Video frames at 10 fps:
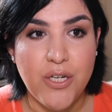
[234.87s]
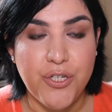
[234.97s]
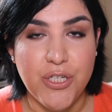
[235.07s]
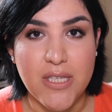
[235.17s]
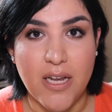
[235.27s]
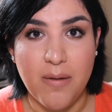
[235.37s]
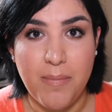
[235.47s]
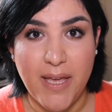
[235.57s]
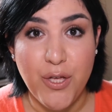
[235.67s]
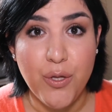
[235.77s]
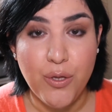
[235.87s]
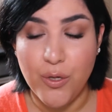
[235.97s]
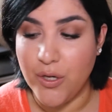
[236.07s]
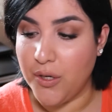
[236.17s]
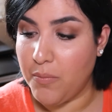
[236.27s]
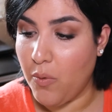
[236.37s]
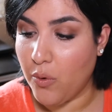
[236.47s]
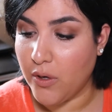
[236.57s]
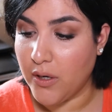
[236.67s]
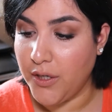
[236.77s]
just gonna make you look
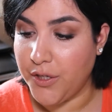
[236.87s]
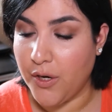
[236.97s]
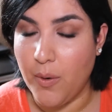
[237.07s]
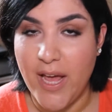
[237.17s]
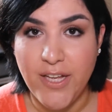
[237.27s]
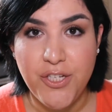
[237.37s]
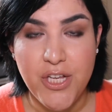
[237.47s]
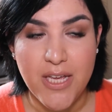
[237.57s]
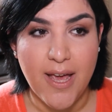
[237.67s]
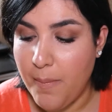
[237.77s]
more, aging.